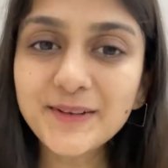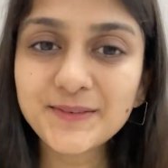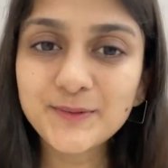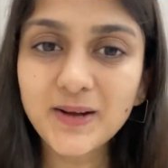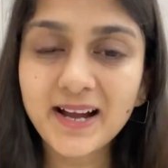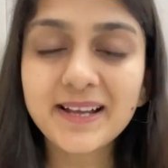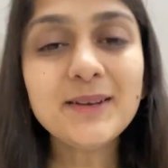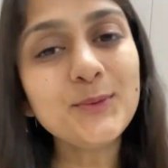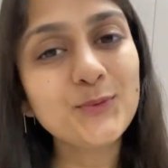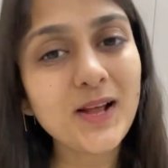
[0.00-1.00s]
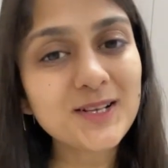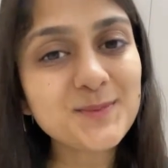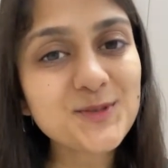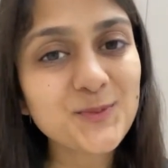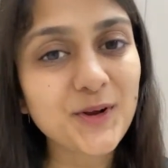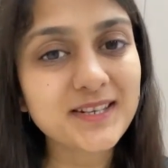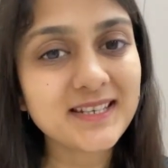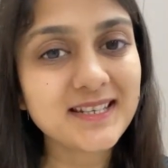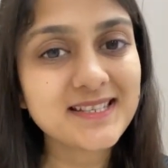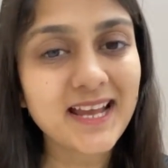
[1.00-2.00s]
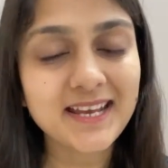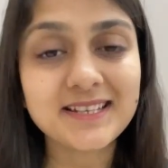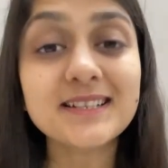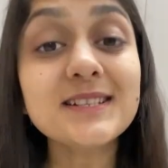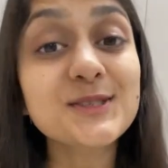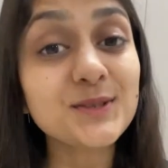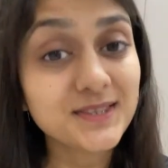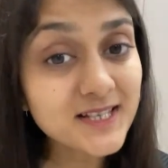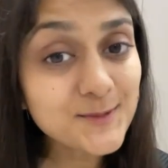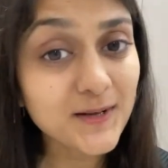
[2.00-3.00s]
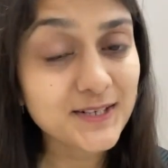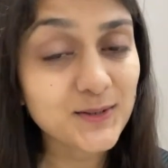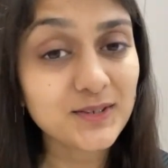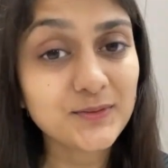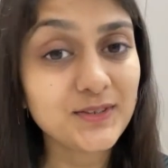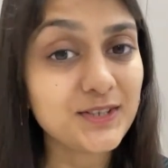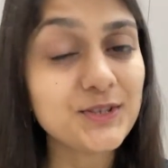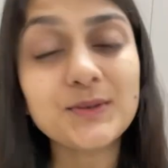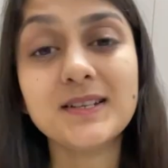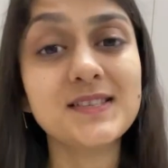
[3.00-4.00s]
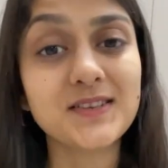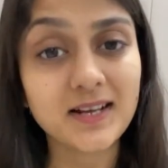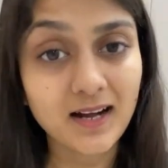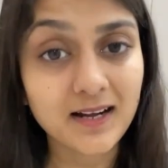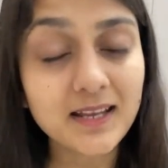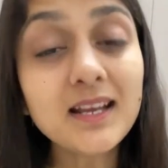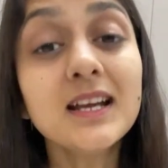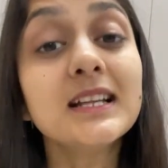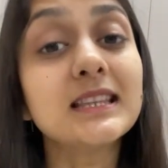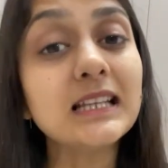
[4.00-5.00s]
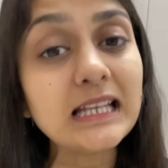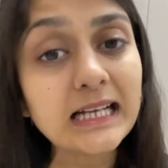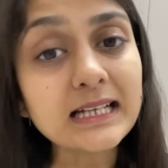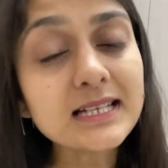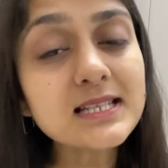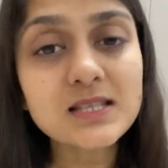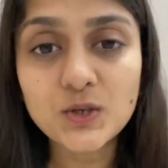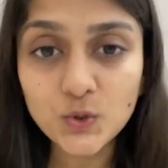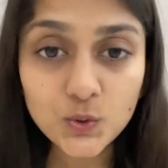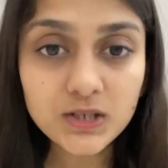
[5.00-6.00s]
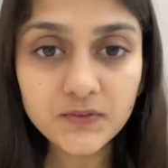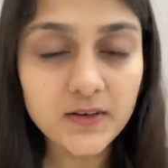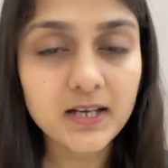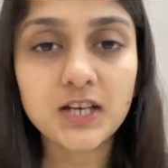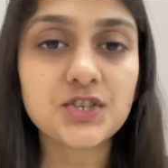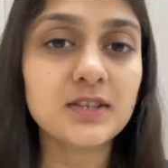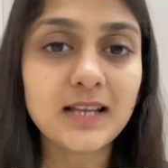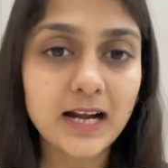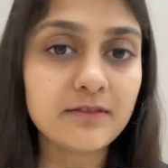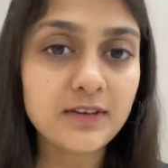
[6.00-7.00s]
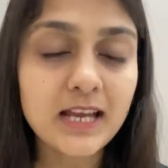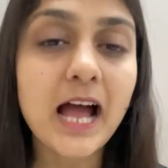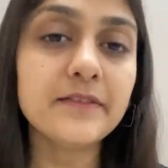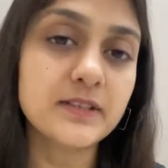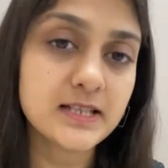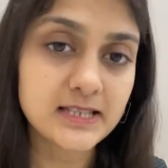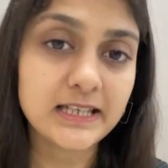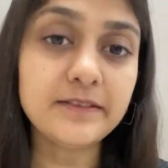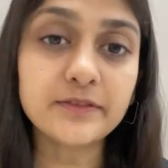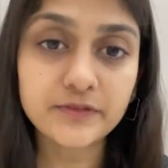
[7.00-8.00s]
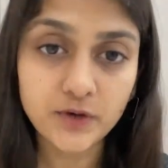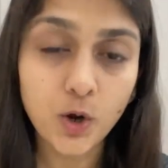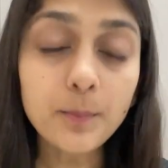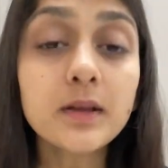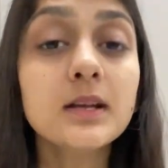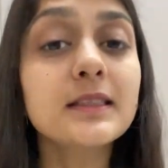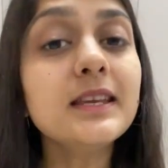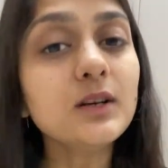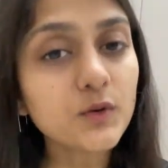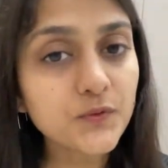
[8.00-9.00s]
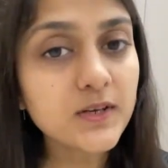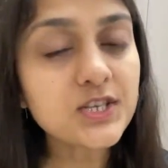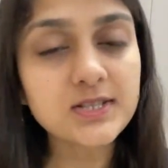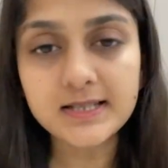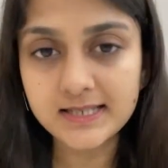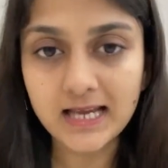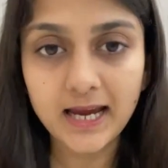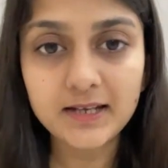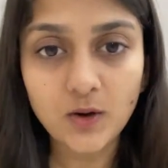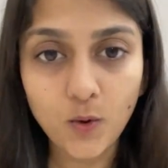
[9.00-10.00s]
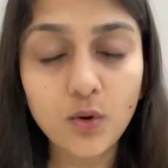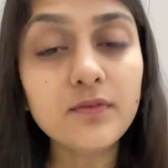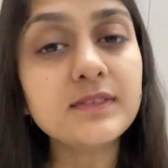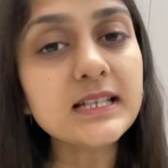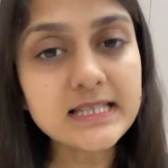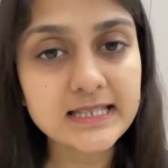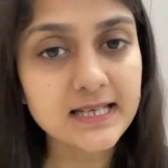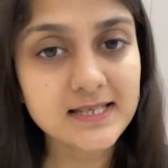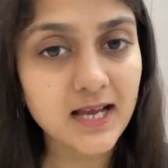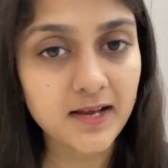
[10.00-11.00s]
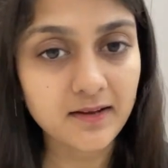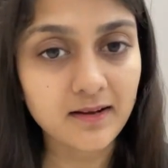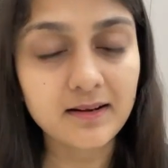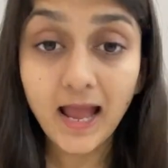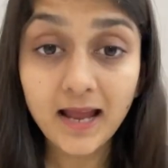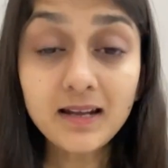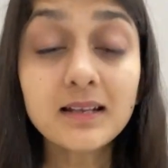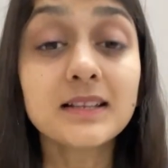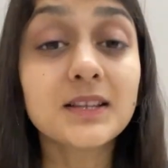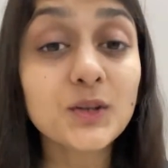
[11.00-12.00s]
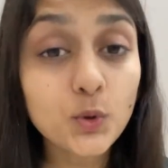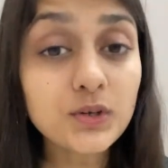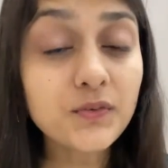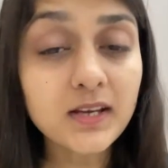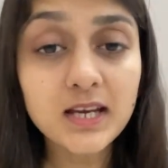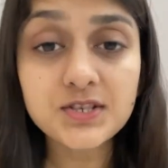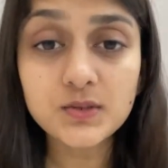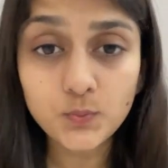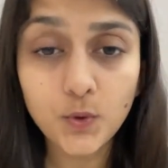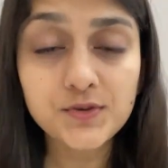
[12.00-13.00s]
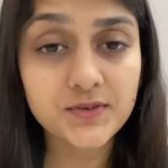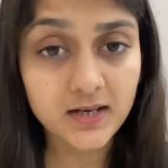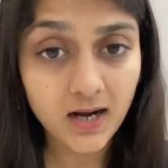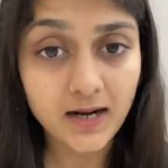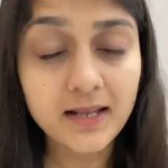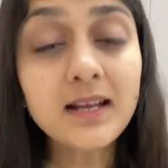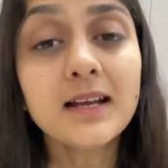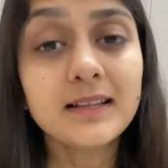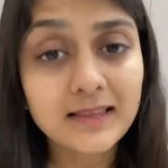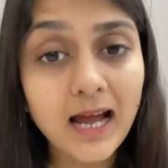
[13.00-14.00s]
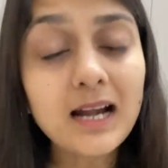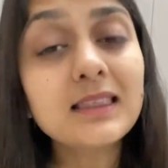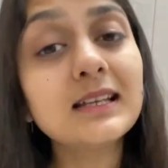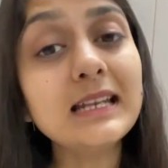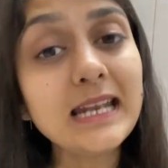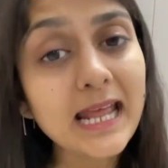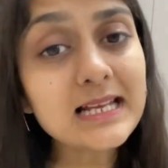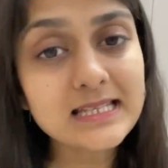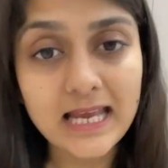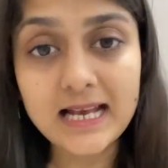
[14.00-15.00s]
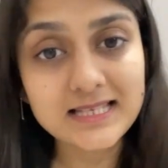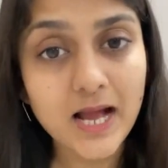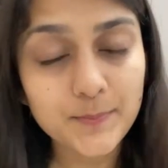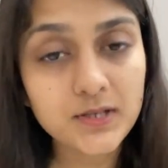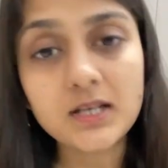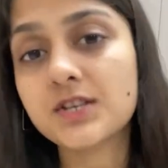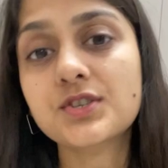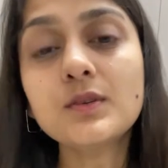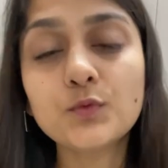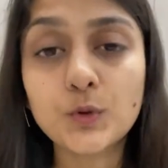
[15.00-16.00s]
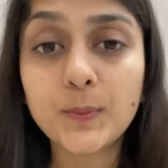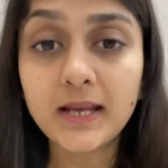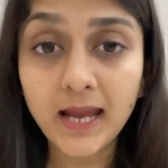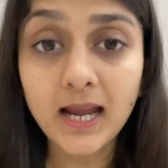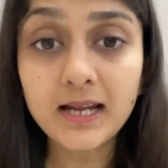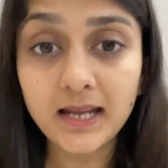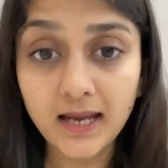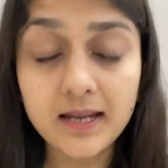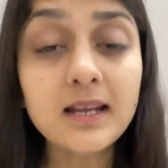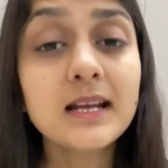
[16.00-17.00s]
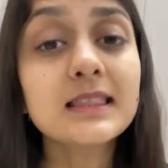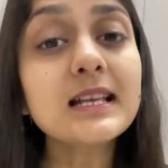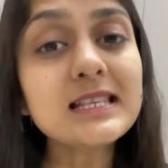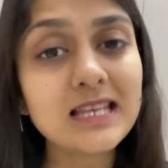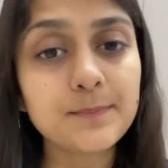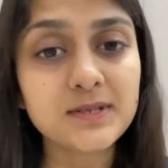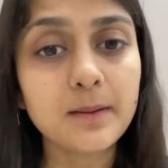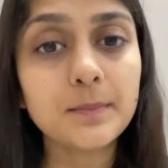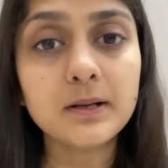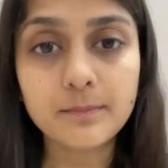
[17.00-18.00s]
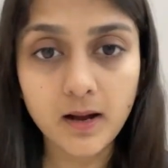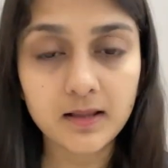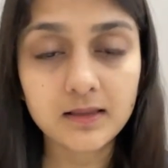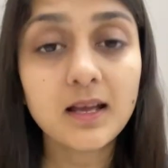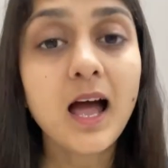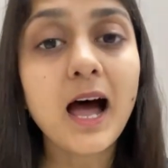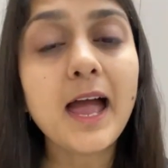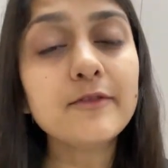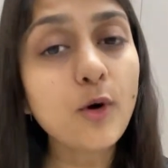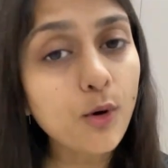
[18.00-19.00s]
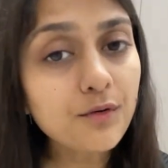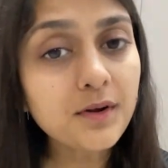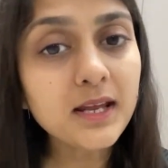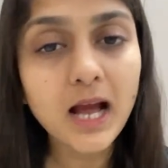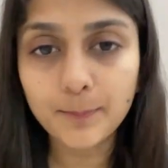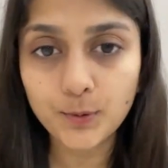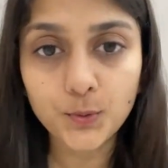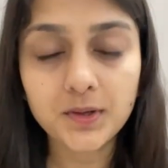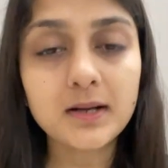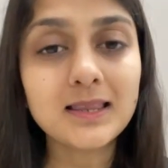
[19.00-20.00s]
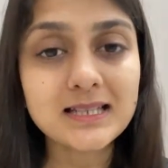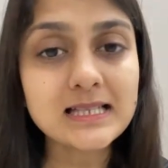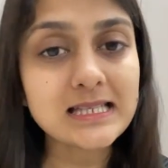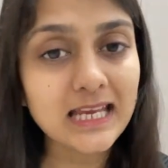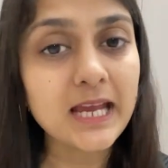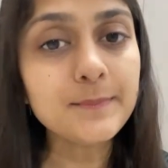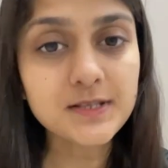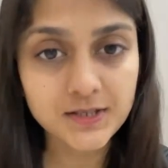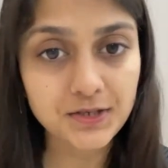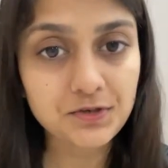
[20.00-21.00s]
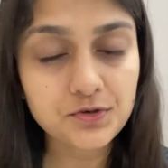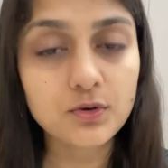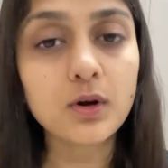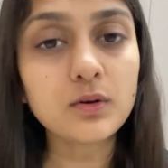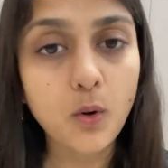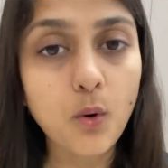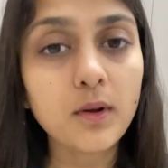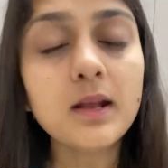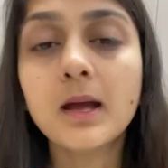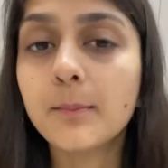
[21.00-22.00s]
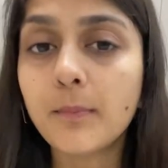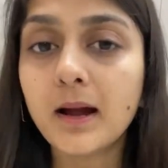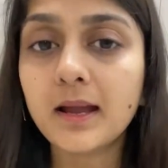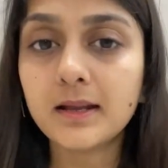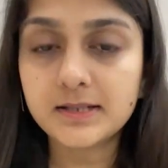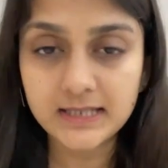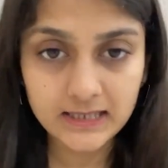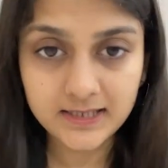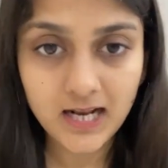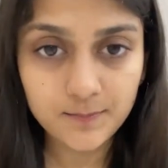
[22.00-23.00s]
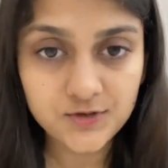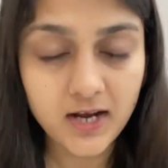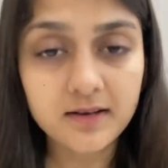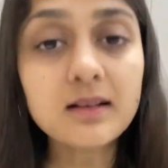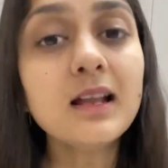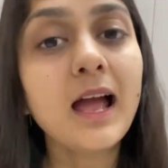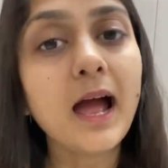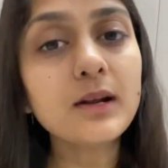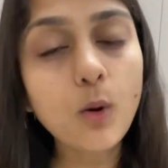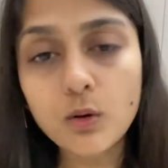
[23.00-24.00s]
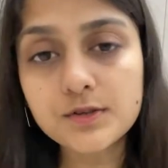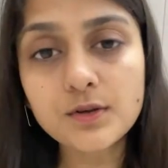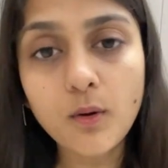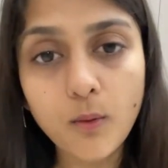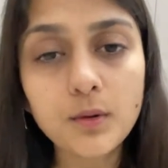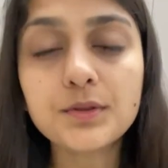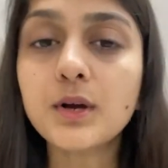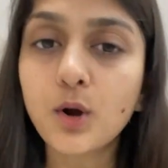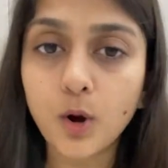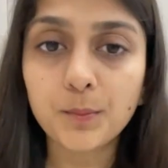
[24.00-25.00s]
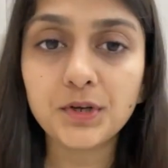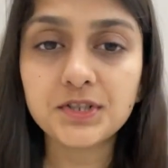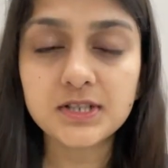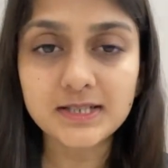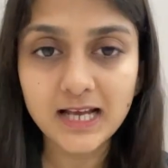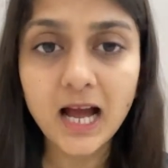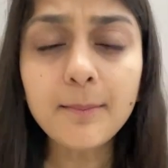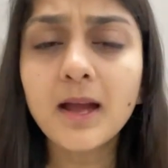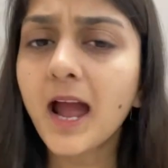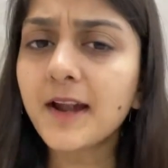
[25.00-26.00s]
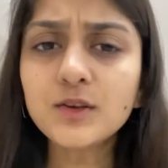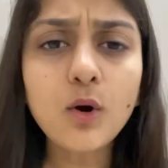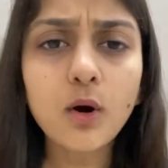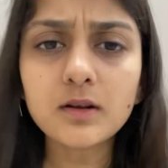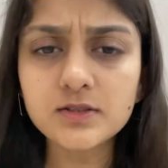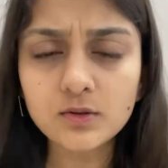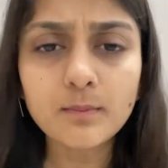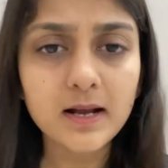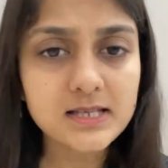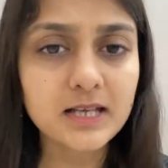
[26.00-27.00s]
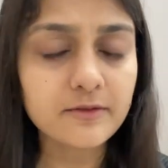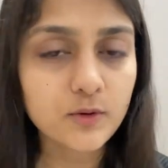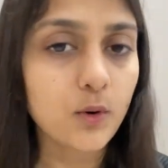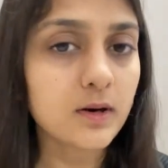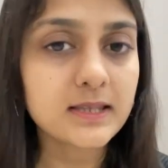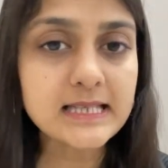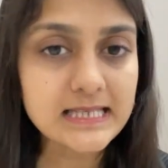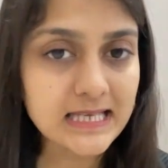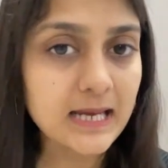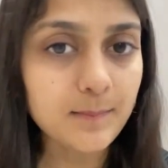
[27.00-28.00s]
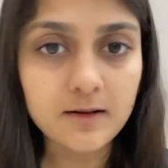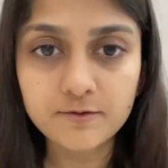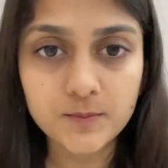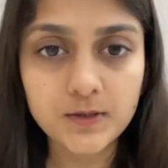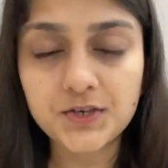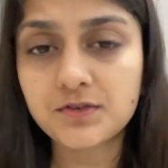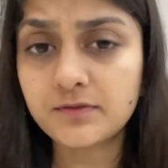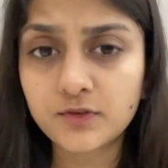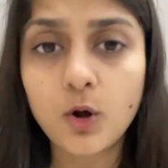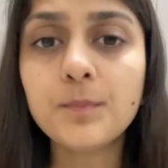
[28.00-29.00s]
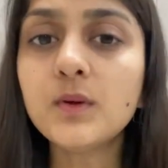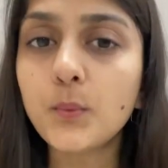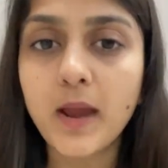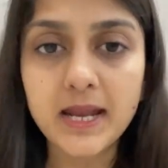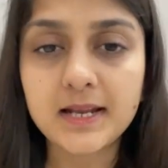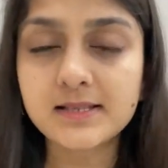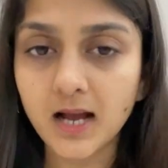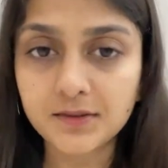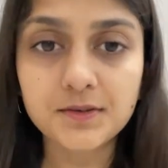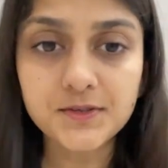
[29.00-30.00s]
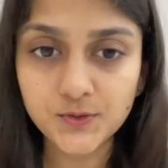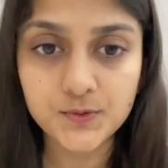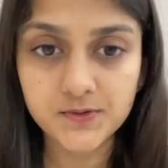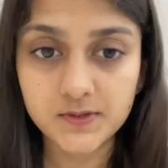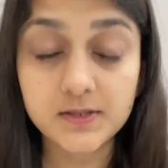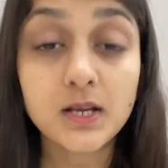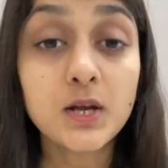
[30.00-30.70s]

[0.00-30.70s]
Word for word: everyone welcome to botany insider so this particular video is regarding the latest notification that we have received from the official site of the csir and the notification was regarding that the next examination would be held in the september month i have already uploaded the same screenshot on my telegram channel and also on the community tab and you also must have got the same information from the various other resources.